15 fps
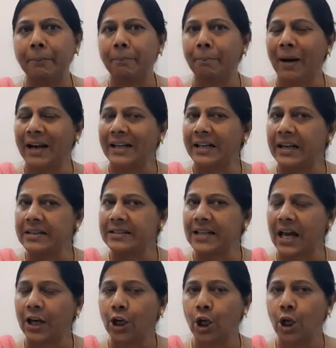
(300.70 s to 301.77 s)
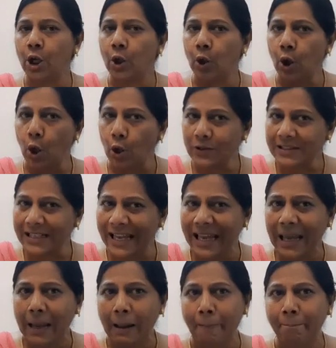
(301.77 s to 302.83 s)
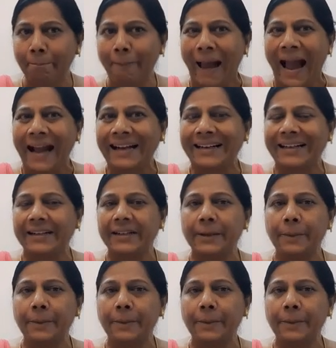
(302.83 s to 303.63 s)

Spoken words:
particles are closely packed.